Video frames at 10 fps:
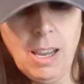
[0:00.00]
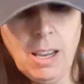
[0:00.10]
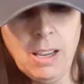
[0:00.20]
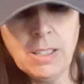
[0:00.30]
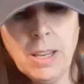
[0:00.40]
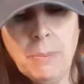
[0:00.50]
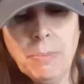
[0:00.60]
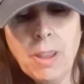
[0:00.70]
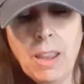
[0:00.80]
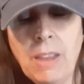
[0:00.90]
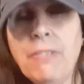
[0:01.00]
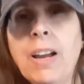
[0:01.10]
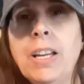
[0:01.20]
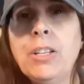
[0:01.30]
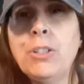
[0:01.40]
Because if
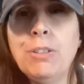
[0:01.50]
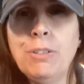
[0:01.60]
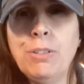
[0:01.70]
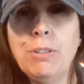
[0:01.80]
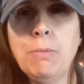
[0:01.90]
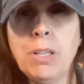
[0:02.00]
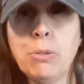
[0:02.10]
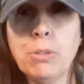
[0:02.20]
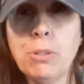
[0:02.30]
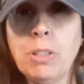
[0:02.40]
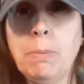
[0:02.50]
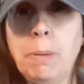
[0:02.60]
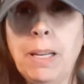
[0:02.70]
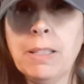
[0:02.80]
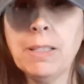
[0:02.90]
I showed you my sleep
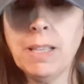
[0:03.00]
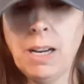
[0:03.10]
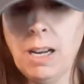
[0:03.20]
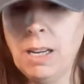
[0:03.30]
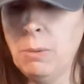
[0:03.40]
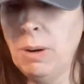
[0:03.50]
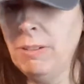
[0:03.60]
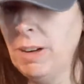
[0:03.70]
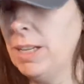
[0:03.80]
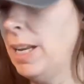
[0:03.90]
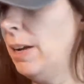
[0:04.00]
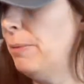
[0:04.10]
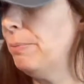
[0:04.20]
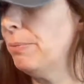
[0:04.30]
pants that I wear right now,